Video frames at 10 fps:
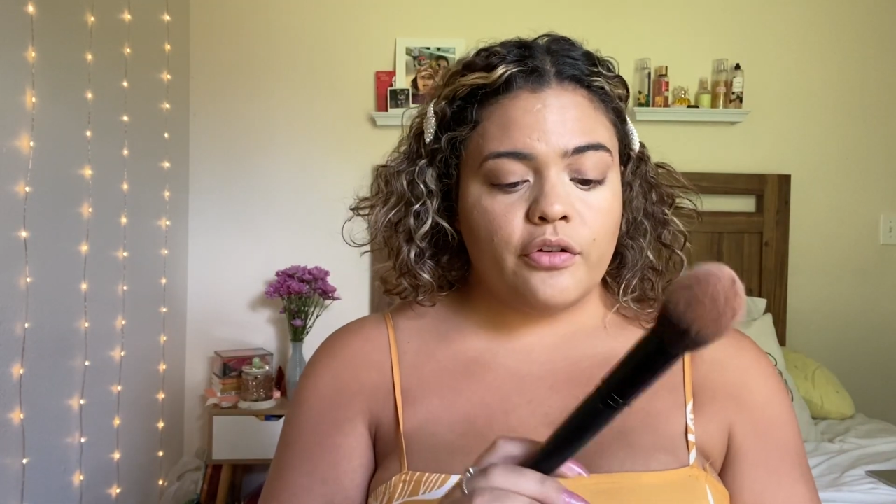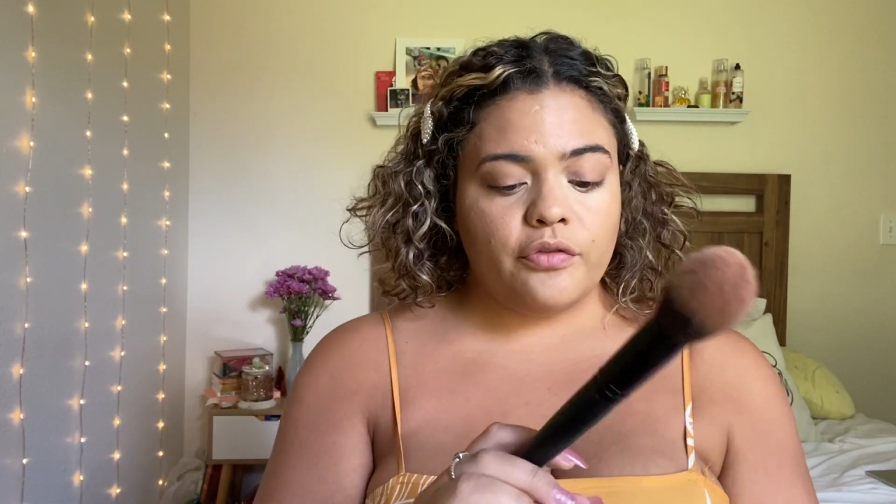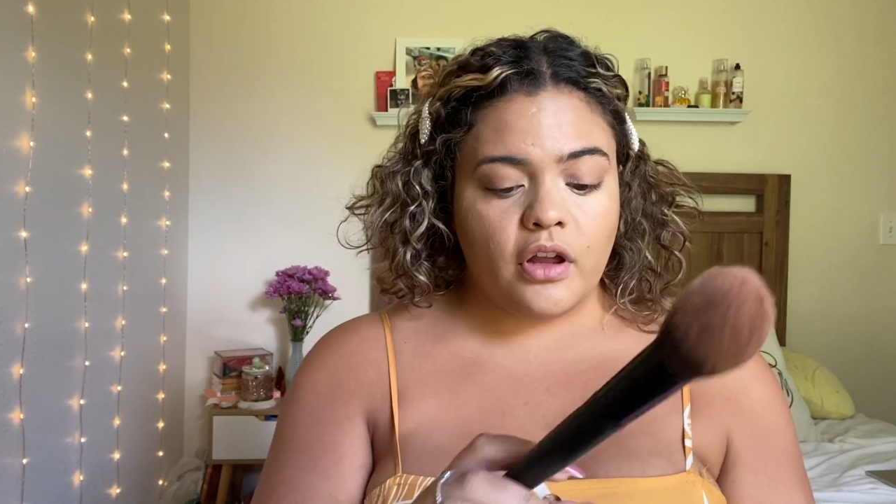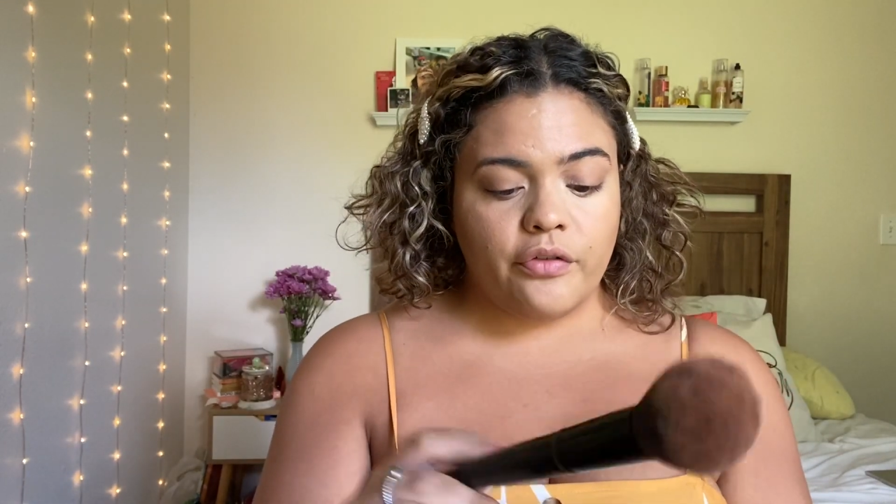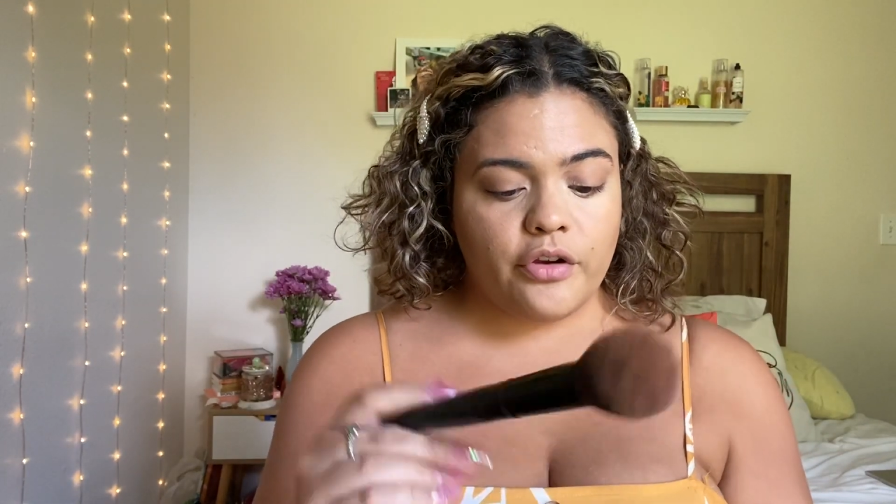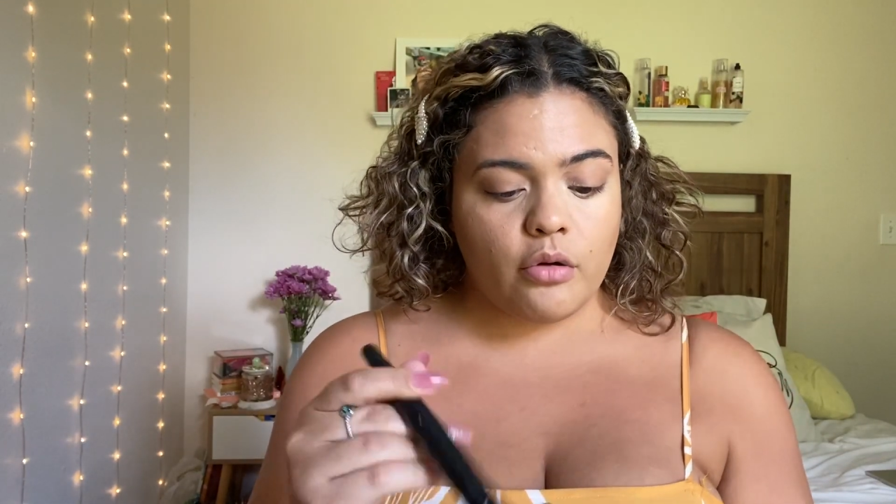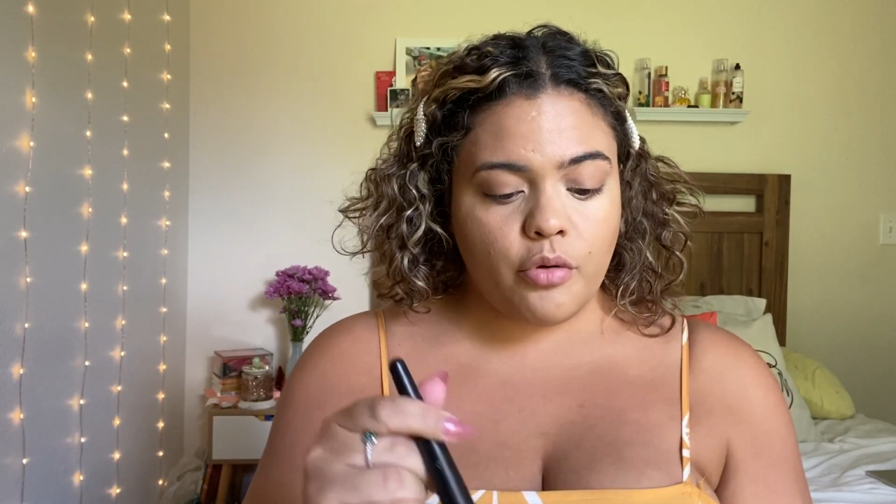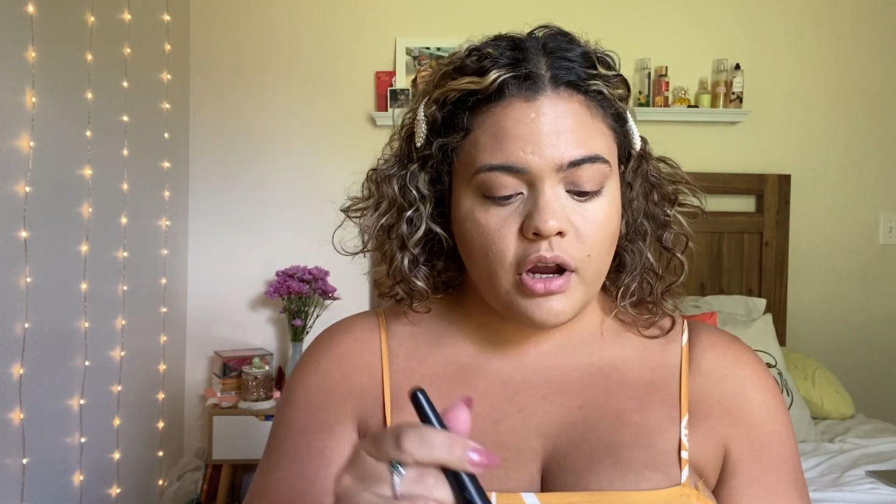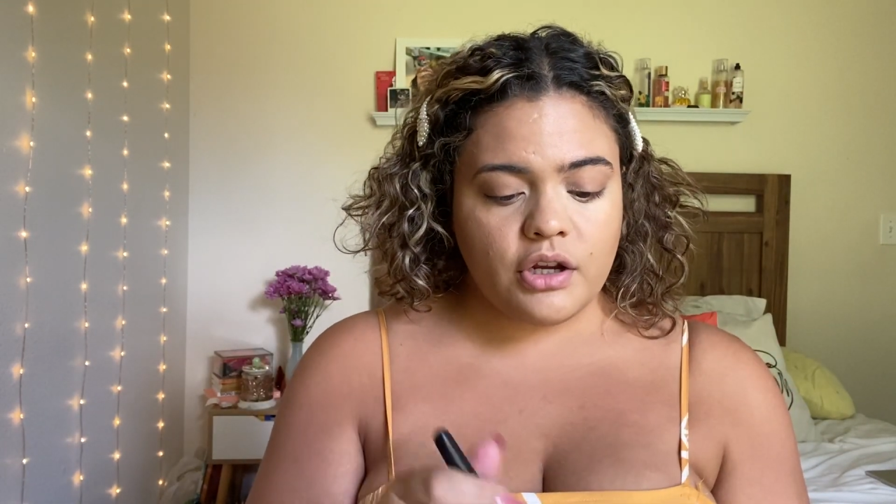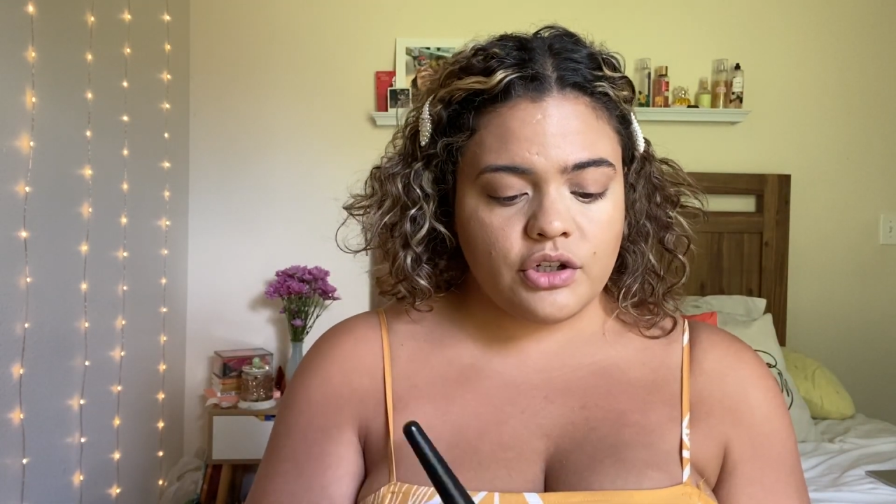fluffier
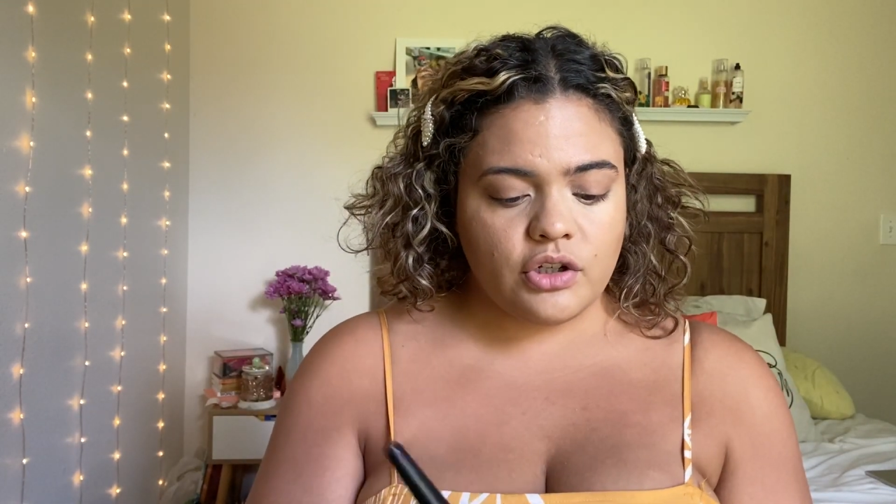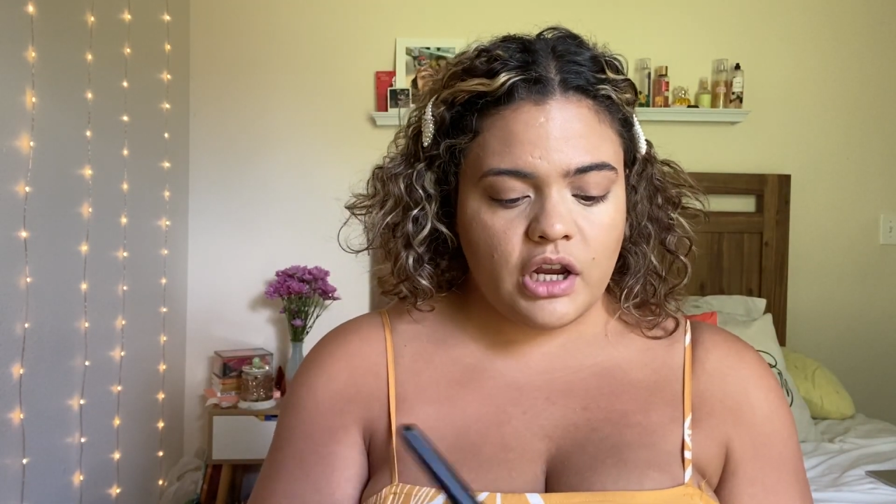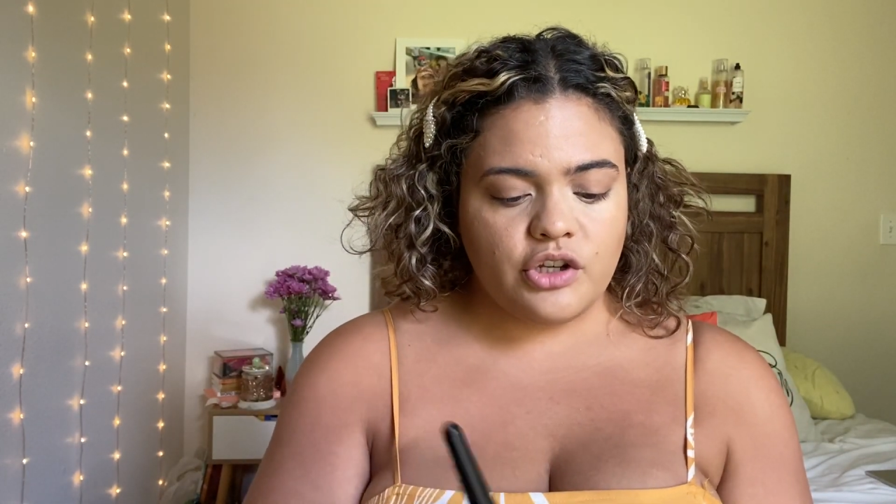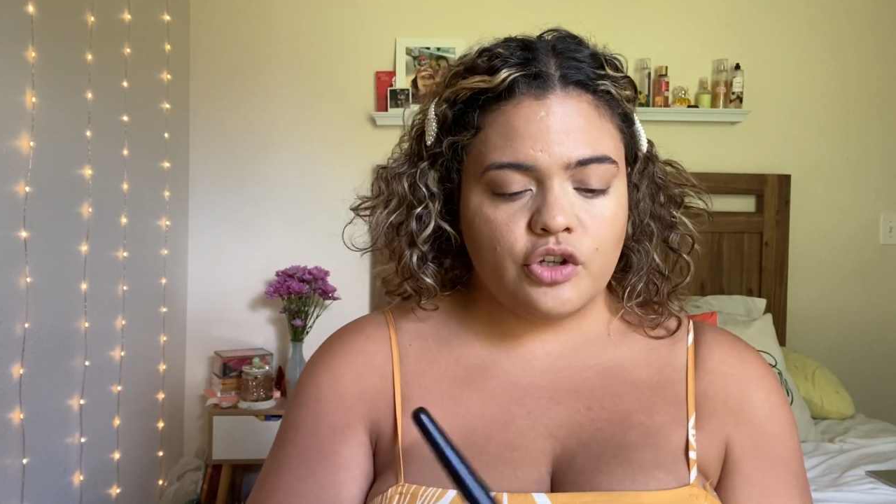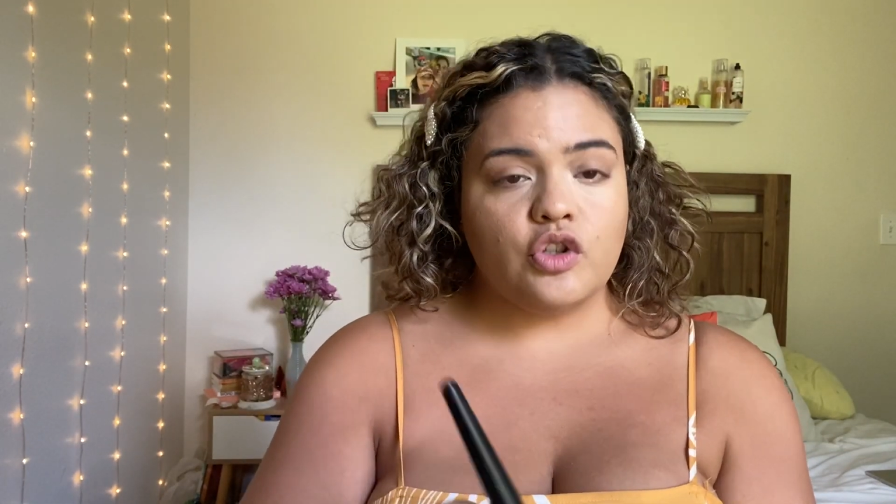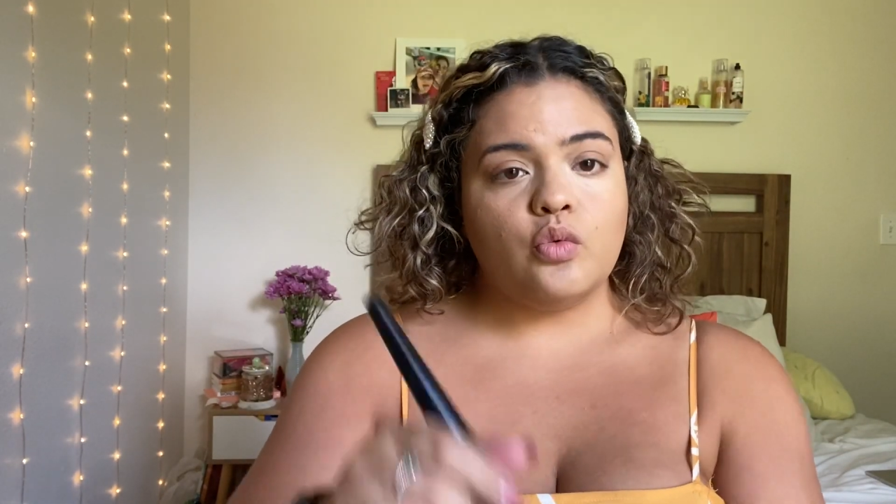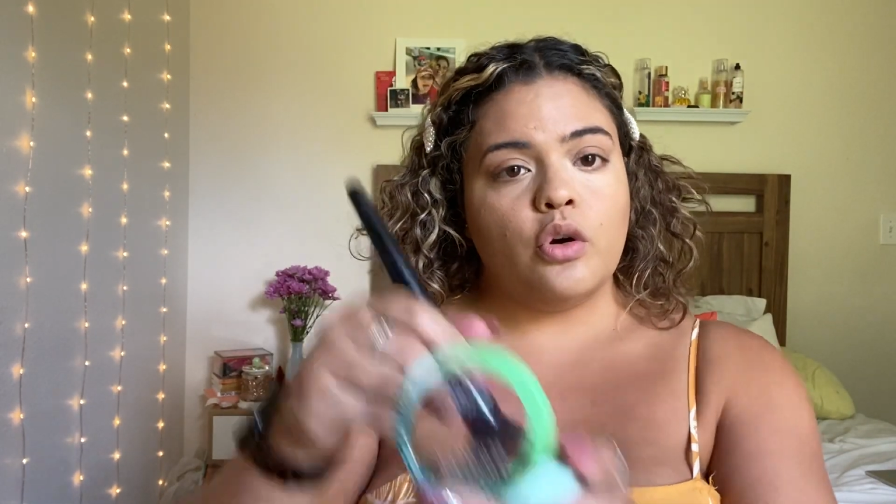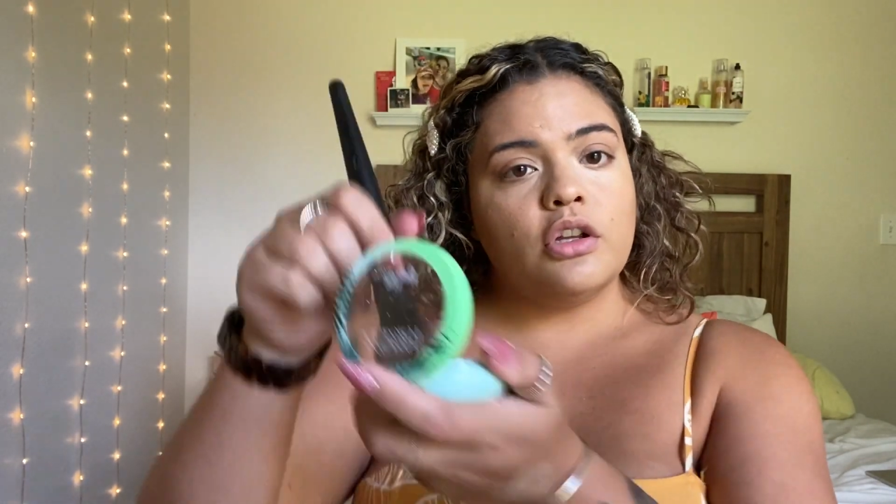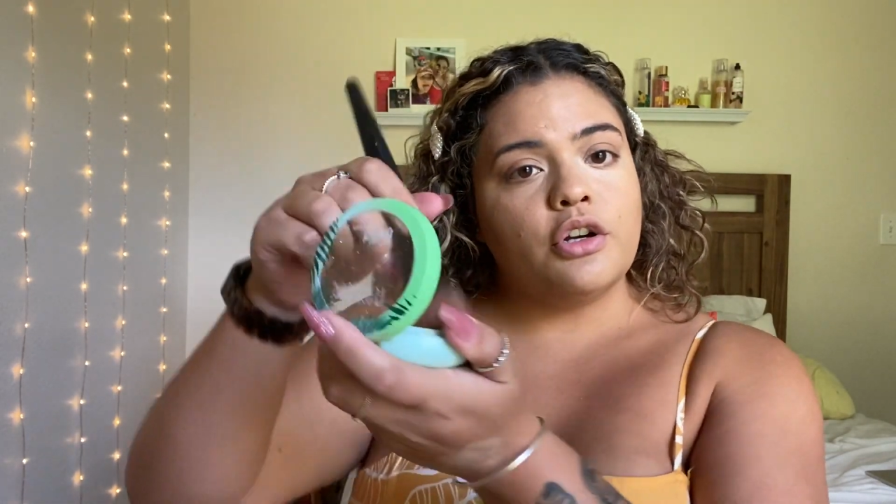brush and just swirl it